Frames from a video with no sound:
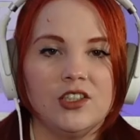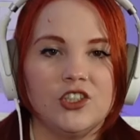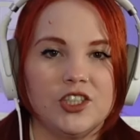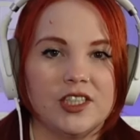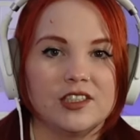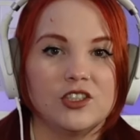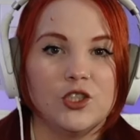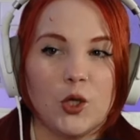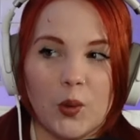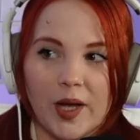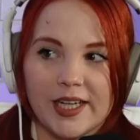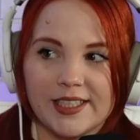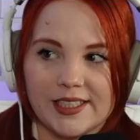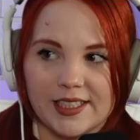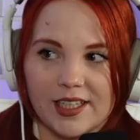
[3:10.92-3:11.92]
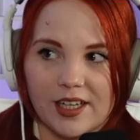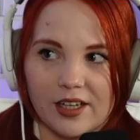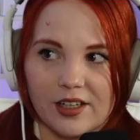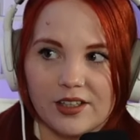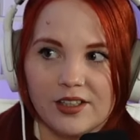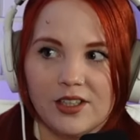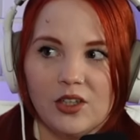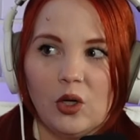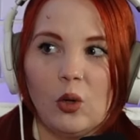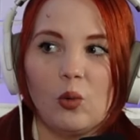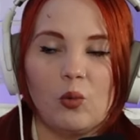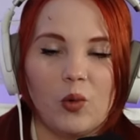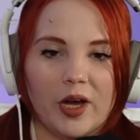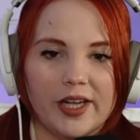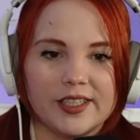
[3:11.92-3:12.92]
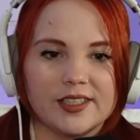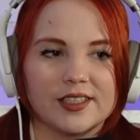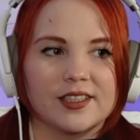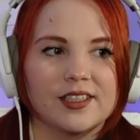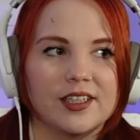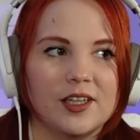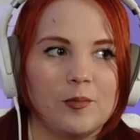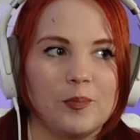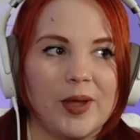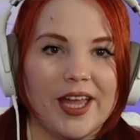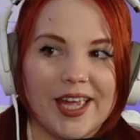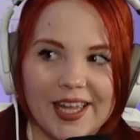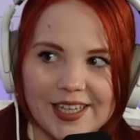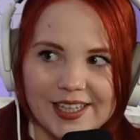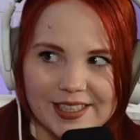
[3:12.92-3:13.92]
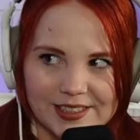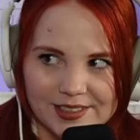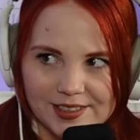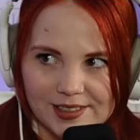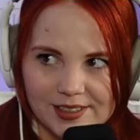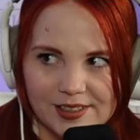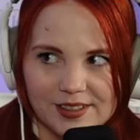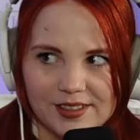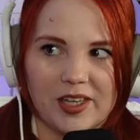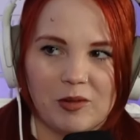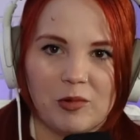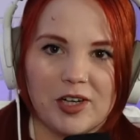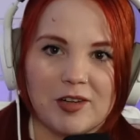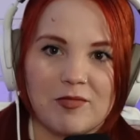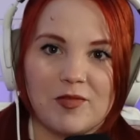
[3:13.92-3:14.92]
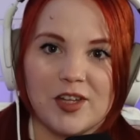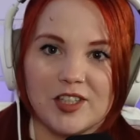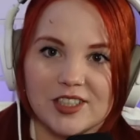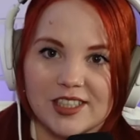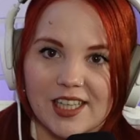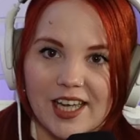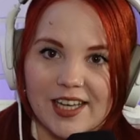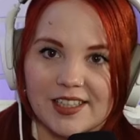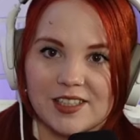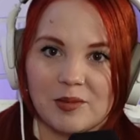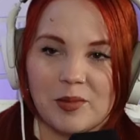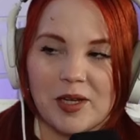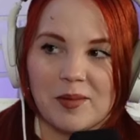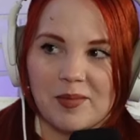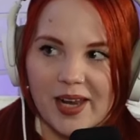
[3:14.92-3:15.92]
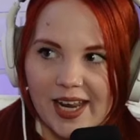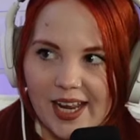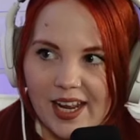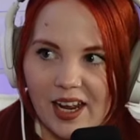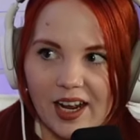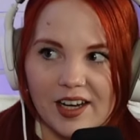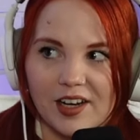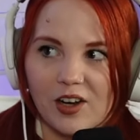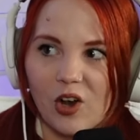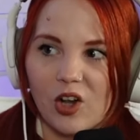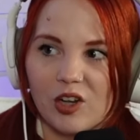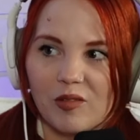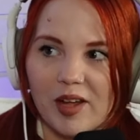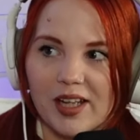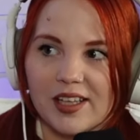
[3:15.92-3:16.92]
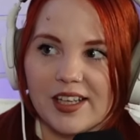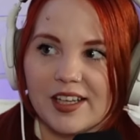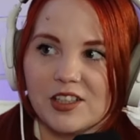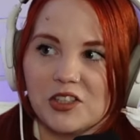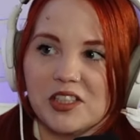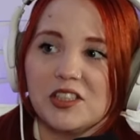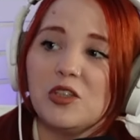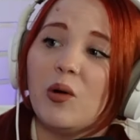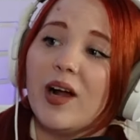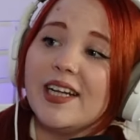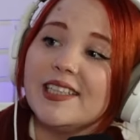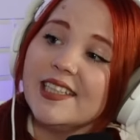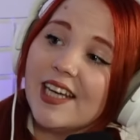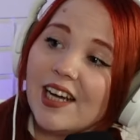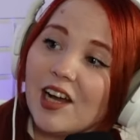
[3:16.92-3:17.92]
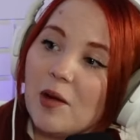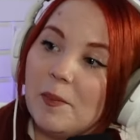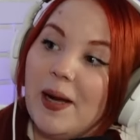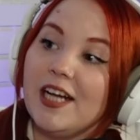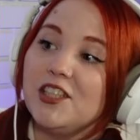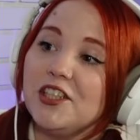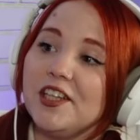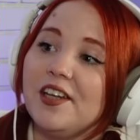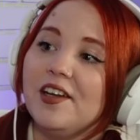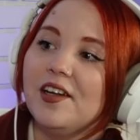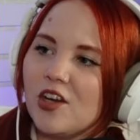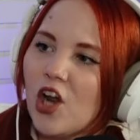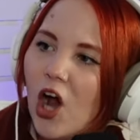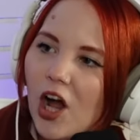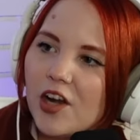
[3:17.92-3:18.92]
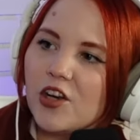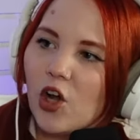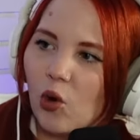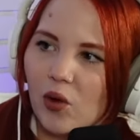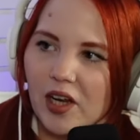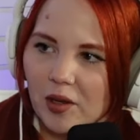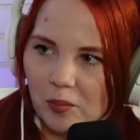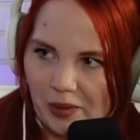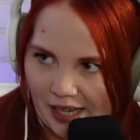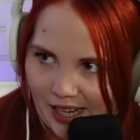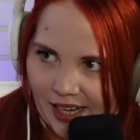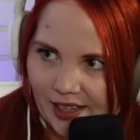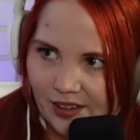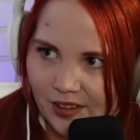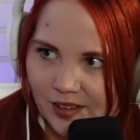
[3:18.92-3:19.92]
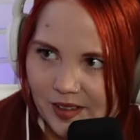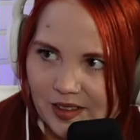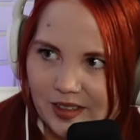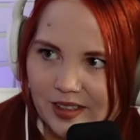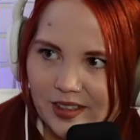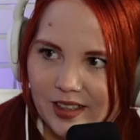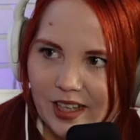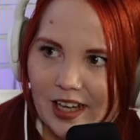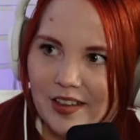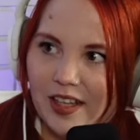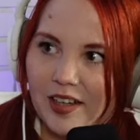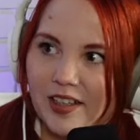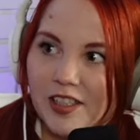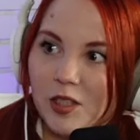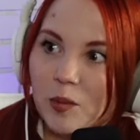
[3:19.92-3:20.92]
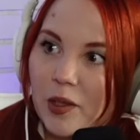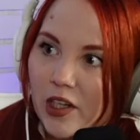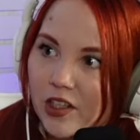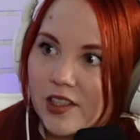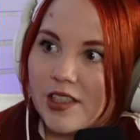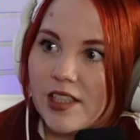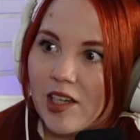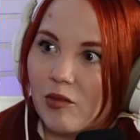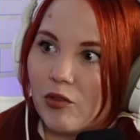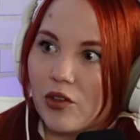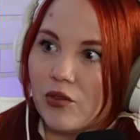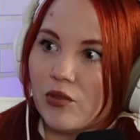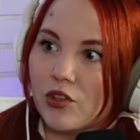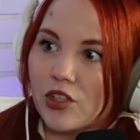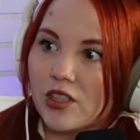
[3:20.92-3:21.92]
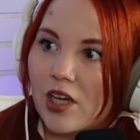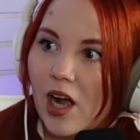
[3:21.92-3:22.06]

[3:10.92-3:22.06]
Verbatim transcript: She has no idea what pain is and what it feels like to be in pain and all of that. Like, she has no idea. Imagine not knowing pain and then experiencing it for the first